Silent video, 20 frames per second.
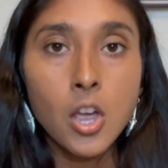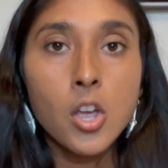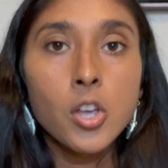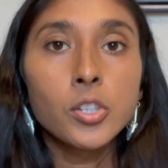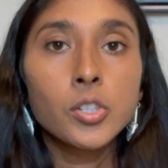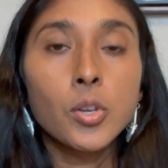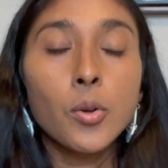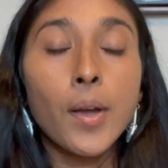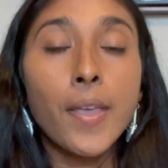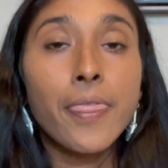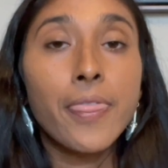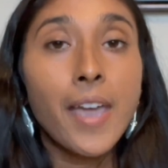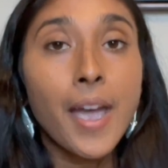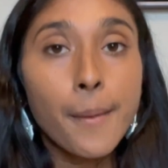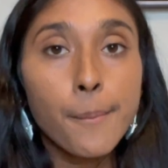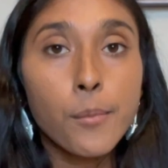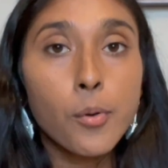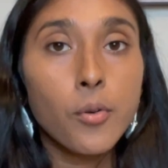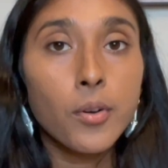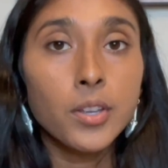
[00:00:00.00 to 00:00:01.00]
So at
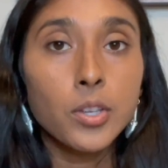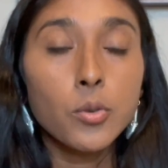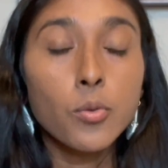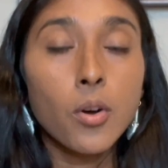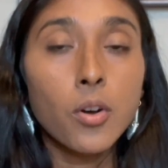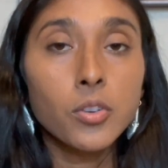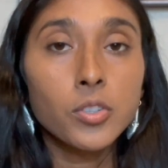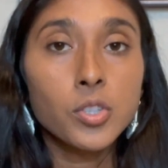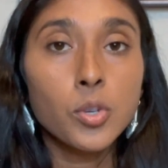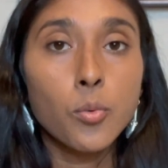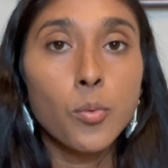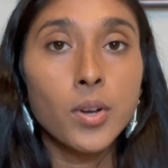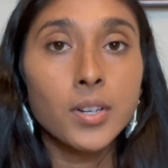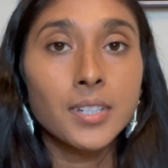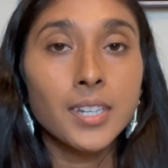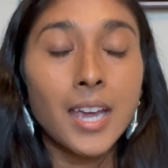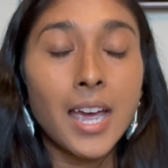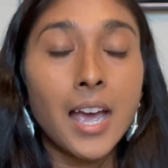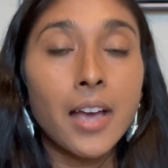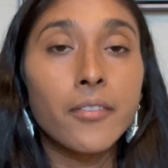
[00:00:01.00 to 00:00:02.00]
that point, you also want
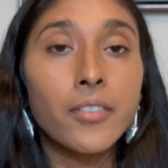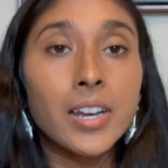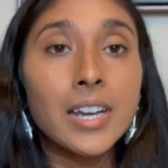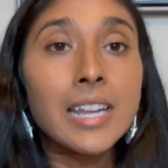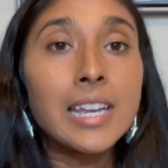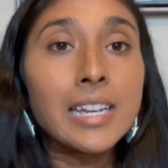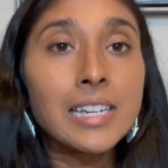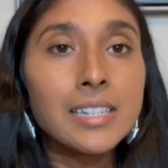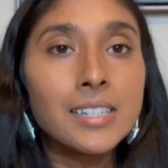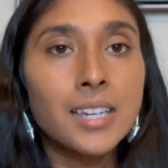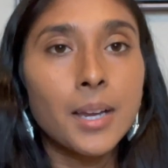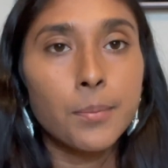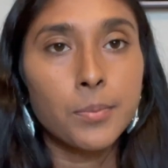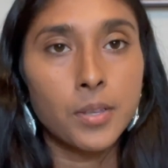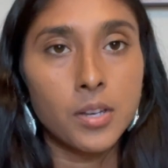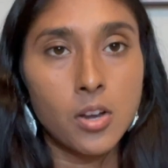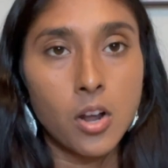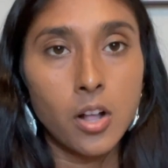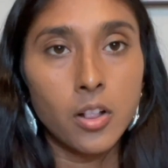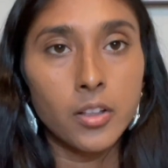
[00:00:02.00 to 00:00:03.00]
to have an in-depth
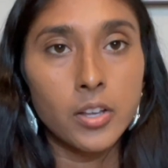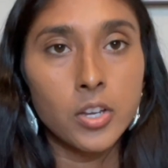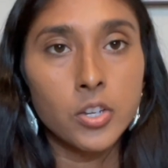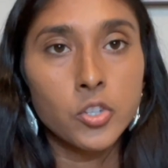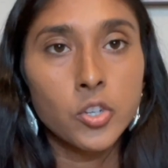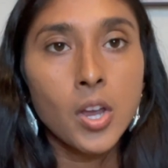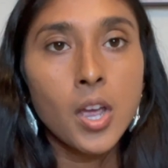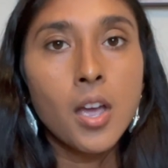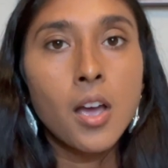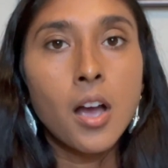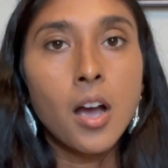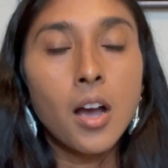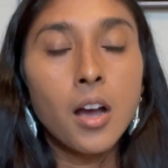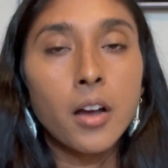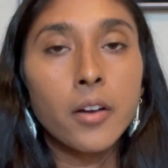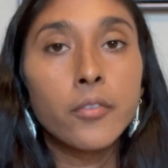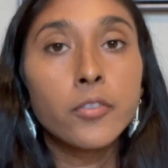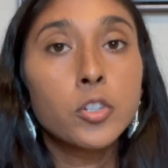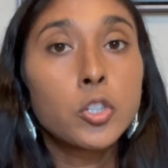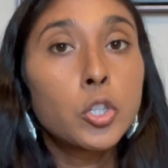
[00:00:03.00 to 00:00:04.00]
knowledge
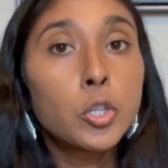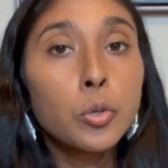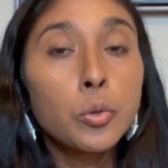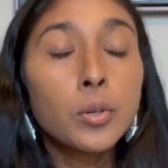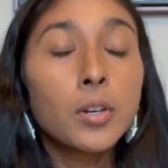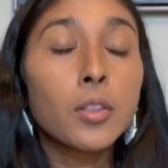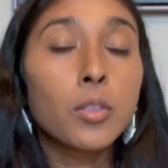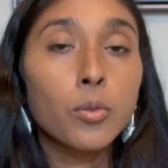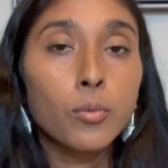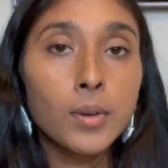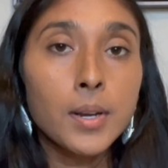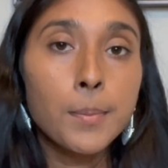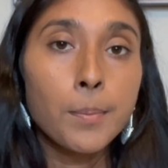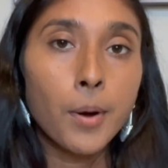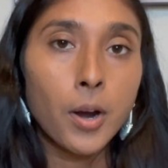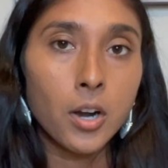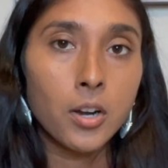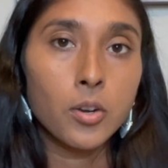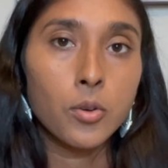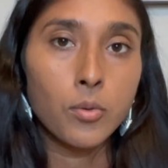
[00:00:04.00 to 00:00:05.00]
of 2 to 3 part